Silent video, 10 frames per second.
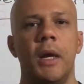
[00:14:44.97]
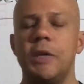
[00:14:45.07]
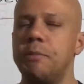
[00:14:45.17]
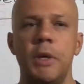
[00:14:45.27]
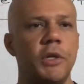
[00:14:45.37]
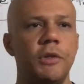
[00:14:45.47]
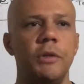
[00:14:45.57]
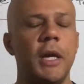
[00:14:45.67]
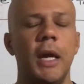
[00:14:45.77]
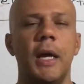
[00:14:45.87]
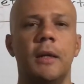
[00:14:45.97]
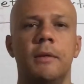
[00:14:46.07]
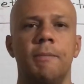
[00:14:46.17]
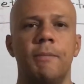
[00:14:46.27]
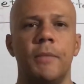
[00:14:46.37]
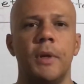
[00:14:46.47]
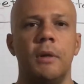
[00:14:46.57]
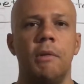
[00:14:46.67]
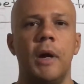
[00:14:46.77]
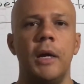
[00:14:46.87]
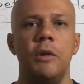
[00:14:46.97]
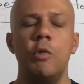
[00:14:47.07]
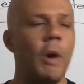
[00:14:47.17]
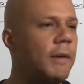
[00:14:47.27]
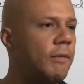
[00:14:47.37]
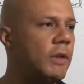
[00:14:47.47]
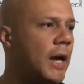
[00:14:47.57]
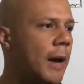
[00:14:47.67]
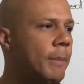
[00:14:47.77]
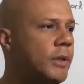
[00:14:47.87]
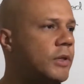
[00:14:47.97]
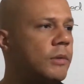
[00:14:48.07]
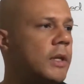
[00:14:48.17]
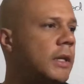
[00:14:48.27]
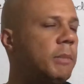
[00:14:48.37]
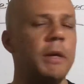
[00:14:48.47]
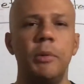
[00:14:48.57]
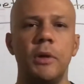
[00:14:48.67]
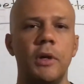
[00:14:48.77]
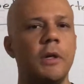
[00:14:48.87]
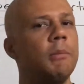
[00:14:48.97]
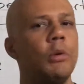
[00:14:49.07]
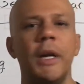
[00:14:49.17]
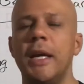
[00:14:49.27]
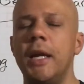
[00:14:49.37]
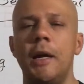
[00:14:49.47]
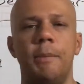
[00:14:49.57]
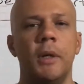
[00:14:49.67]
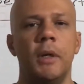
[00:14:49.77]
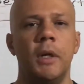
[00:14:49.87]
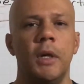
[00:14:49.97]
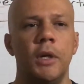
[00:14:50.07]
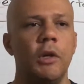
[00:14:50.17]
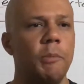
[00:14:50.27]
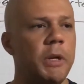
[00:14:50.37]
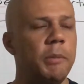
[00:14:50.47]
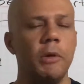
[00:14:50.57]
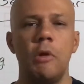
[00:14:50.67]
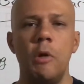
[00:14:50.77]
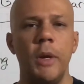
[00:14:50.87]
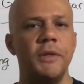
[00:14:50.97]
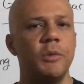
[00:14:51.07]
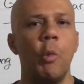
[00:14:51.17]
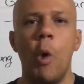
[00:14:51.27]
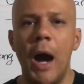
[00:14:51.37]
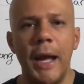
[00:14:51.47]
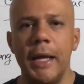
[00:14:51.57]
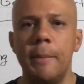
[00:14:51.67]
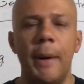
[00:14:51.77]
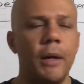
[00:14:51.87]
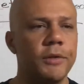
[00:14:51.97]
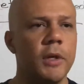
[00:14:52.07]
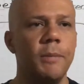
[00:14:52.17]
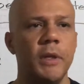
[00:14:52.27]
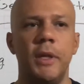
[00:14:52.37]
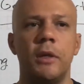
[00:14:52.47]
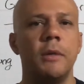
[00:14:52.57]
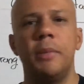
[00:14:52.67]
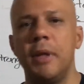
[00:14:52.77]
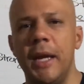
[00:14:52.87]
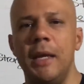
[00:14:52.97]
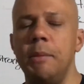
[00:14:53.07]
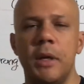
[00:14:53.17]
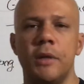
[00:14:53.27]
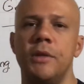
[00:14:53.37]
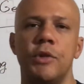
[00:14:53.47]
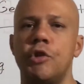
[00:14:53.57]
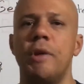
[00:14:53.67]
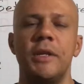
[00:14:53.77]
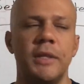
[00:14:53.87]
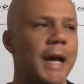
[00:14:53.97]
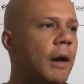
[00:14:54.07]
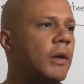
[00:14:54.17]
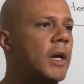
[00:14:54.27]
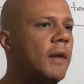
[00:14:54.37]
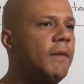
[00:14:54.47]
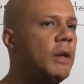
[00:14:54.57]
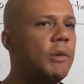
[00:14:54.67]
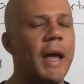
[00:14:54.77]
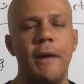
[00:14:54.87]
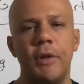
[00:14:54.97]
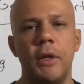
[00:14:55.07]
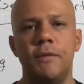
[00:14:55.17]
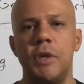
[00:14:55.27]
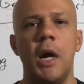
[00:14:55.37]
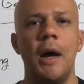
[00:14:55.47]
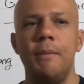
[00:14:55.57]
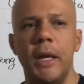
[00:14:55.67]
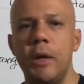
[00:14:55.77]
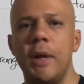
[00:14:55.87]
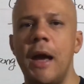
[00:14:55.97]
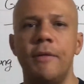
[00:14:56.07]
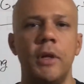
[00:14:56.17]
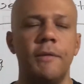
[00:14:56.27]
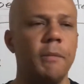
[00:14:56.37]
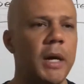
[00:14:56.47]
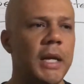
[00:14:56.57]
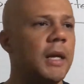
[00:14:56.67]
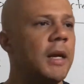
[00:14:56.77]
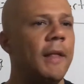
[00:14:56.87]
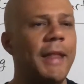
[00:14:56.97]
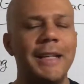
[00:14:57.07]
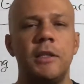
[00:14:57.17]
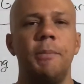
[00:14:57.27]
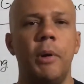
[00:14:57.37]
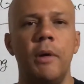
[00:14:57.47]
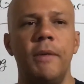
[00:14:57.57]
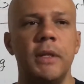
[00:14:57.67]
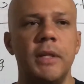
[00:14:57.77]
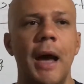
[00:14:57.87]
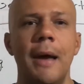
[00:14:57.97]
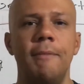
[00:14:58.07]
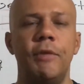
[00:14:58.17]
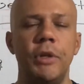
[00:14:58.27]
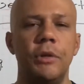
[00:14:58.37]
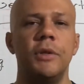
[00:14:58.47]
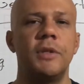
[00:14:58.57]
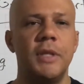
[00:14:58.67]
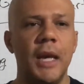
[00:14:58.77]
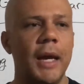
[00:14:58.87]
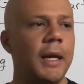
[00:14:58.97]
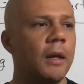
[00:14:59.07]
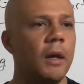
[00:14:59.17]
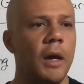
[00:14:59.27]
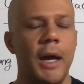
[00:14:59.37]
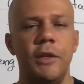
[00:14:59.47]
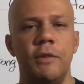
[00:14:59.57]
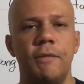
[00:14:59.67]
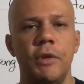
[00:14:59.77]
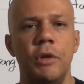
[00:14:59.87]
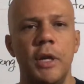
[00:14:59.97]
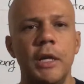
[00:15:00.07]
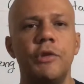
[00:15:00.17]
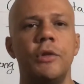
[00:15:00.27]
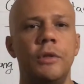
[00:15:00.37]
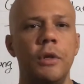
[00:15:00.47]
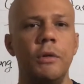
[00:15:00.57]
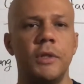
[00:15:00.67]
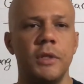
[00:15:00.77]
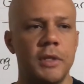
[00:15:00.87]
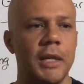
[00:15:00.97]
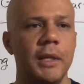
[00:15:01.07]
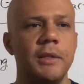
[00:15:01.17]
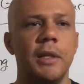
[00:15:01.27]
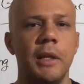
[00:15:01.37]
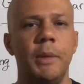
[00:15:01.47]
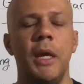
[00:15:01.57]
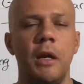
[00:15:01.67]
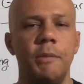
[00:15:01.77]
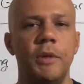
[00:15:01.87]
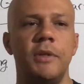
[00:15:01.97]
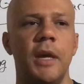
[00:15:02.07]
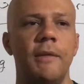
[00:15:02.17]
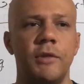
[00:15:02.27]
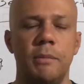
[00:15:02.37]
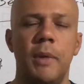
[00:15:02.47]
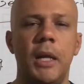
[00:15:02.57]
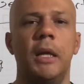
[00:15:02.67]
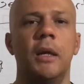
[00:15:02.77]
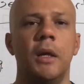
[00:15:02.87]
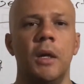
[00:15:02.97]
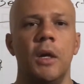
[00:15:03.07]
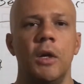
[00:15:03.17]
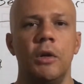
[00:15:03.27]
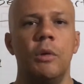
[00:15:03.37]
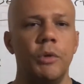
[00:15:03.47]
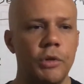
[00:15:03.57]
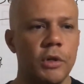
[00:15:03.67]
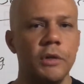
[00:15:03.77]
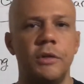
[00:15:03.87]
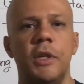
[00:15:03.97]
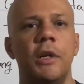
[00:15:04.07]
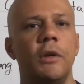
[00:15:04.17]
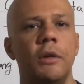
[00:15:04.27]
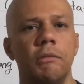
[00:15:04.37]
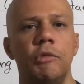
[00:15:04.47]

As much as you can, right? You wait for the opportunity. People are going to bring it up. People are always whining about something. They're complaining because they're stressed out. they don't have enough time, they don't have enough money, that's the perfect time for you to say and for you to introduce and say, listen, let me help you save some money. You know, would you consider